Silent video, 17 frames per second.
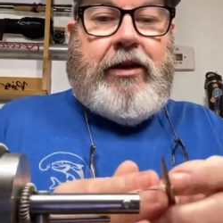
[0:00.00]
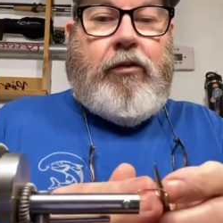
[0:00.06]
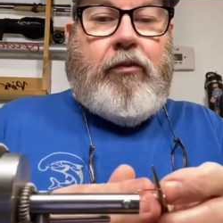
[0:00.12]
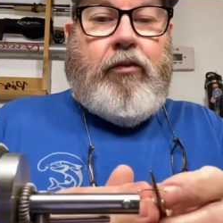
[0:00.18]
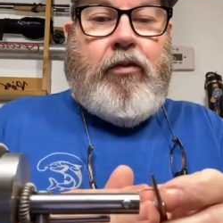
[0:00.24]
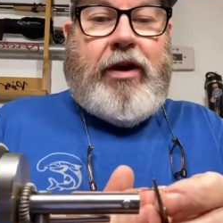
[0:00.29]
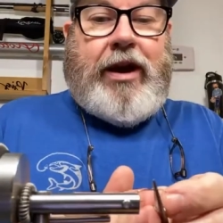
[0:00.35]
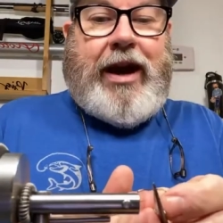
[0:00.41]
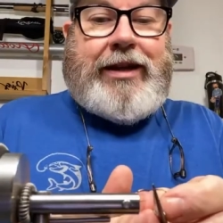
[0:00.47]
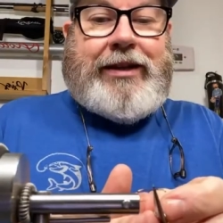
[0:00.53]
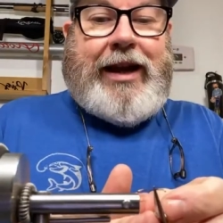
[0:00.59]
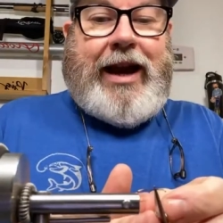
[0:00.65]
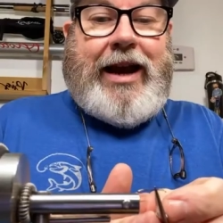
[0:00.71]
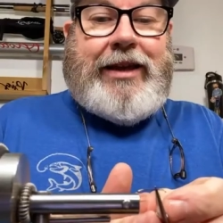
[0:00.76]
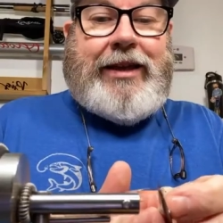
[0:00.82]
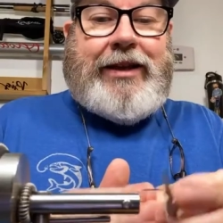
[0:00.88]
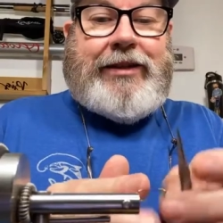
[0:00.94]
when I
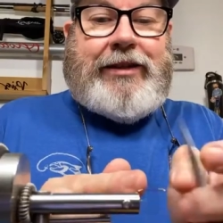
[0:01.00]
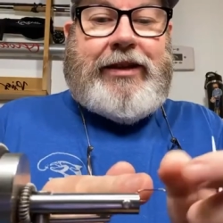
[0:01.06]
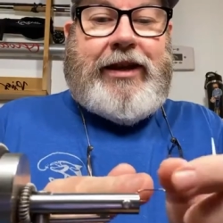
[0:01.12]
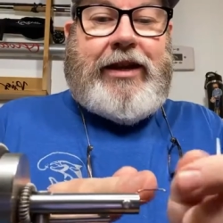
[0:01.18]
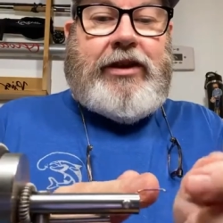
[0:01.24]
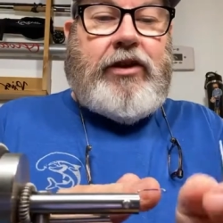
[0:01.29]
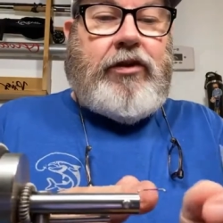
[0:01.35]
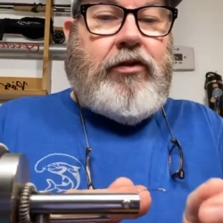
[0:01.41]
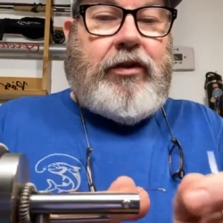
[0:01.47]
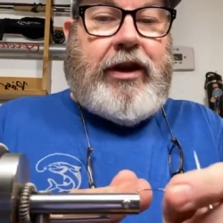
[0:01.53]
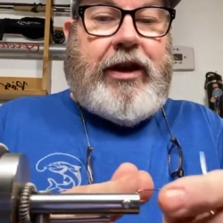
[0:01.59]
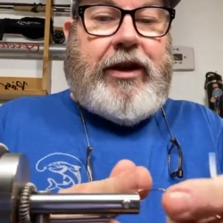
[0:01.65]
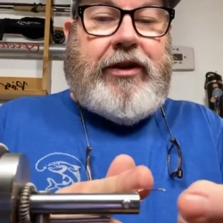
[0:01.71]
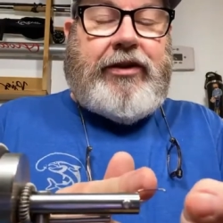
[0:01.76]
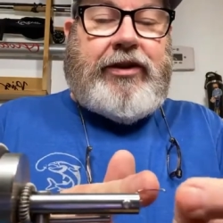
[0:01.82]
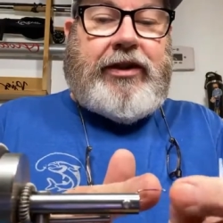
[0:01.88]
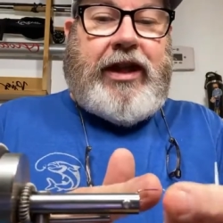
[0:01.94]
tie this in, you're going to
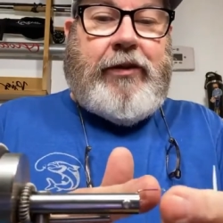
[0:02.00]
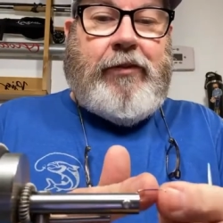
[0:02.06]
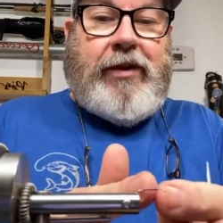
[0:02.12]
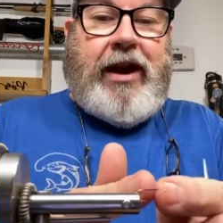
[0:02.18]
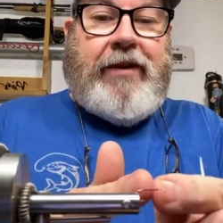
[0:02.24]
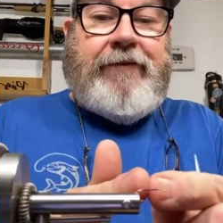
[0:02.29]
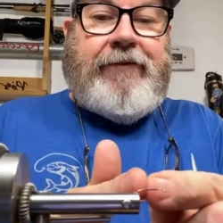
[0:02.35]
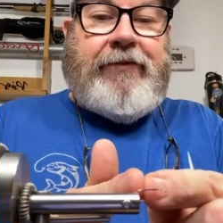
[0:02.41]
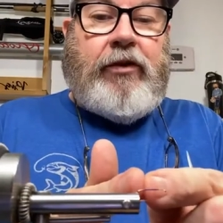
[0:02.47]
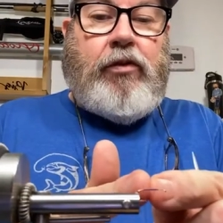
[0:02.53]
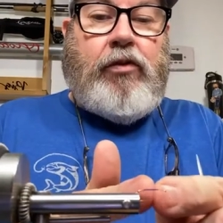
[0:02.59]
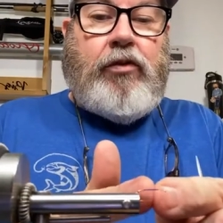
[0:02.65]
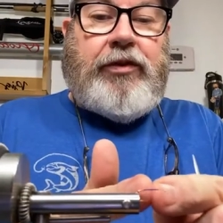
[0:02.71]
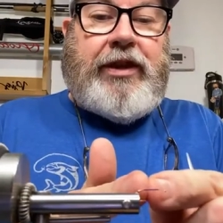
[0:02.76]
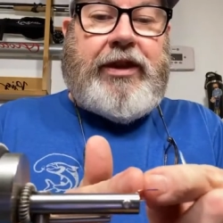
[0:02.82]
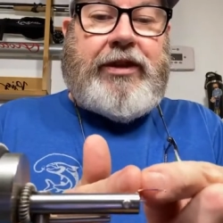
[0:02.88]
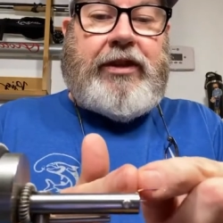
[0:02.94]
understand when I
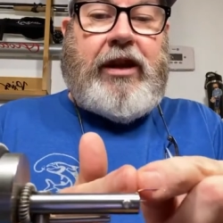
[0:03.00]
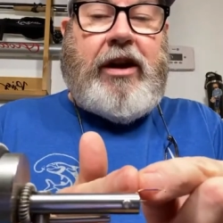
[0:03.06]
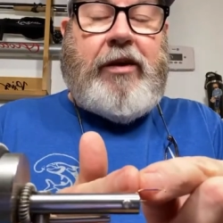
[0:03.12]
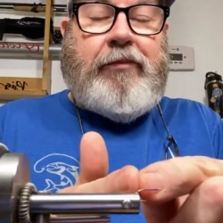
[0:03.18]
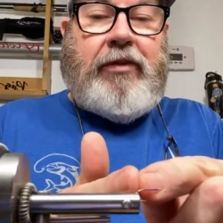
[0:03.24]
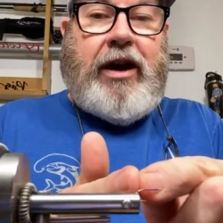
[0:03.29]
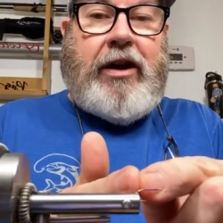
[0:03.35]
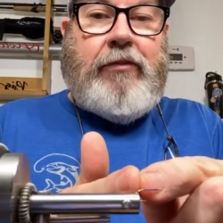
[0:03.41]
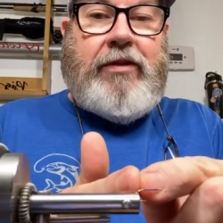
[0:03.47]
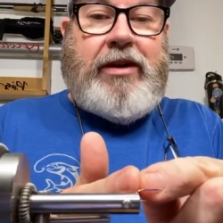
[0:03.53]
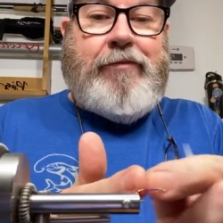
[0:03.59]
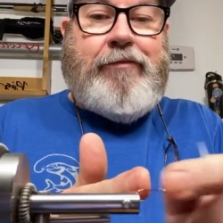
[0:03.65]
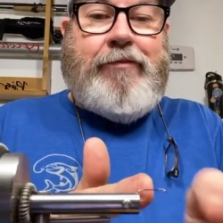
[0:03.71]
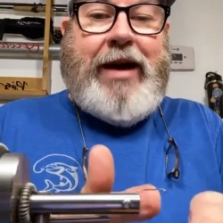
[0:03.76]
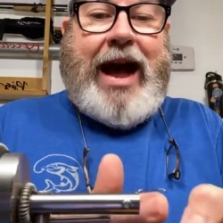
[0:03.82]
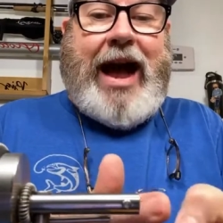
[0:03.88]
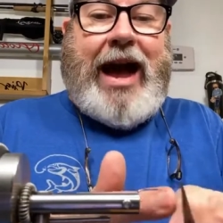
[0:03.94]
fold this upright wing
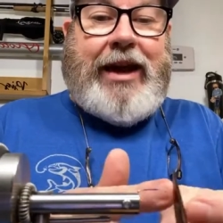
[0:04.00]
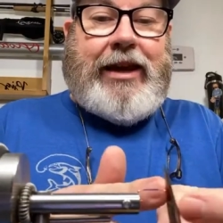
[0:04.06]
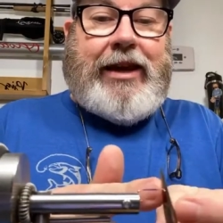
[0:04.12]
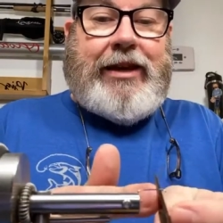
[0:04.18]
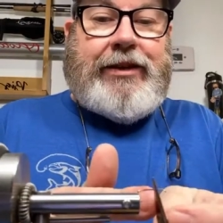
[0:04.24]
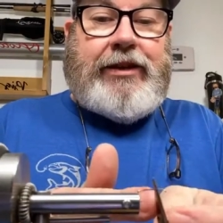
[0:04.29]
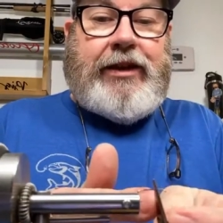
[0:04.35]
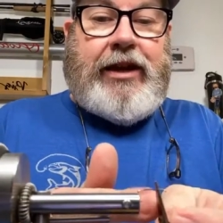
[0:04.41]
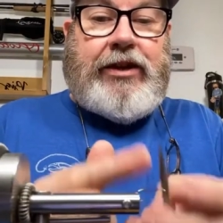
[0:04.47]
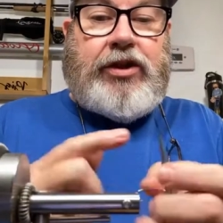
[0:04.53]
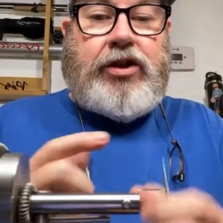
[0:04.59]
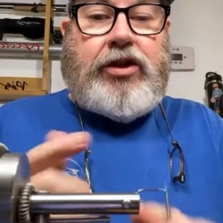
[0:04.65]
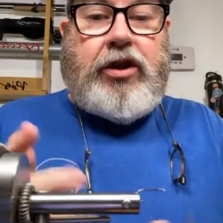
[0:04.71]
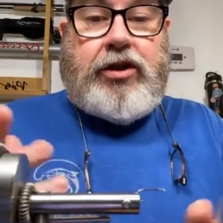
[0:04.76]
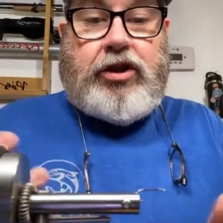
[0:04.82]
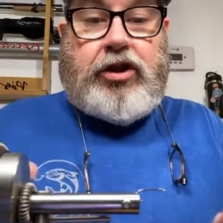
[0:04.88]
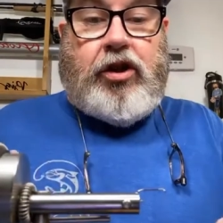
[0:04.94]
back, it
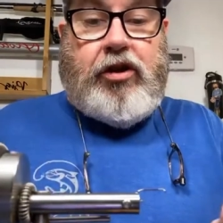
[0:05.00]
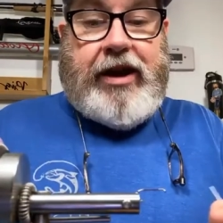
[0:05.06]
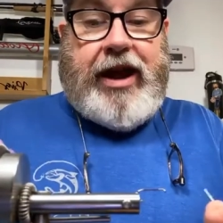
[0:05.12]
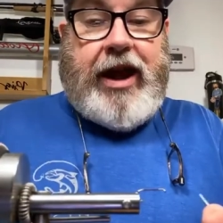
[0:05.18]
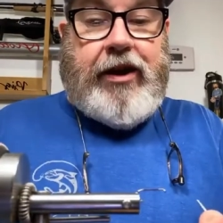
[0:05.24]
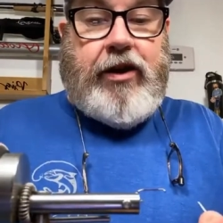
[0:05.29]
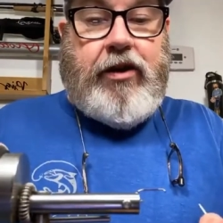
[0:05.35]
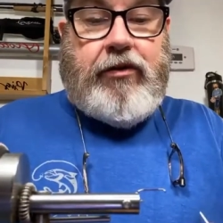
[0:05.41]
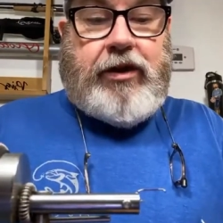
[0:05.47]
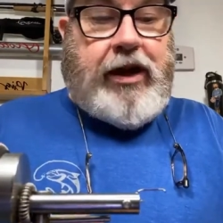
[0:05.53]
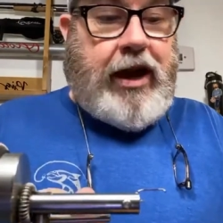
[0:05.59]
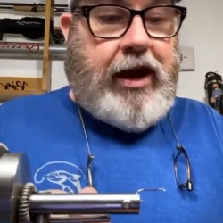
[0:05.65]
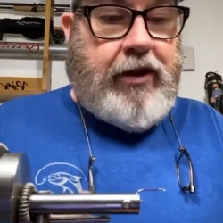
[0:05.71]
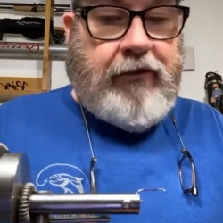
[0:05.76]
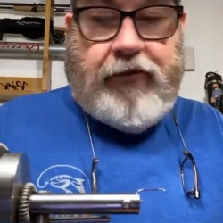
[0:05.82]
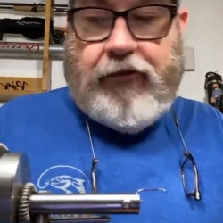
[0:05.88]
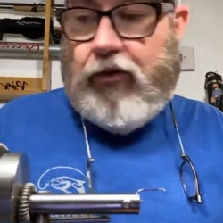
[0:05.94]
should turn out
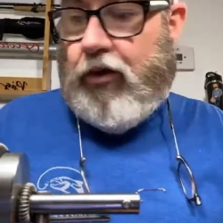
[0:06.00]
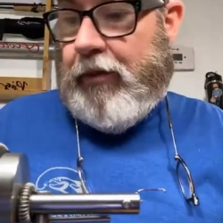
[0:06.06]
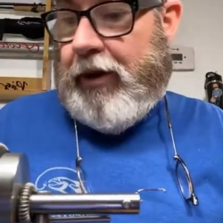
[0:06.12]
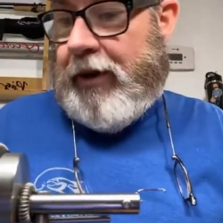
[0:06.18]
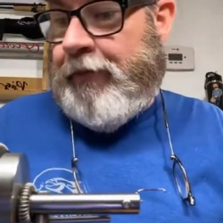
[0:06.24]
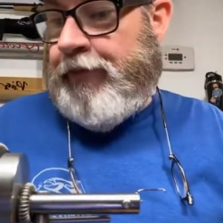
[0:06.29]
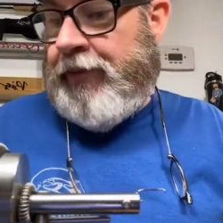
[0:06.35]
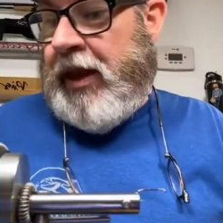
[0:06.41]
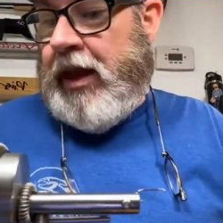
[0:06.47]
okay for me.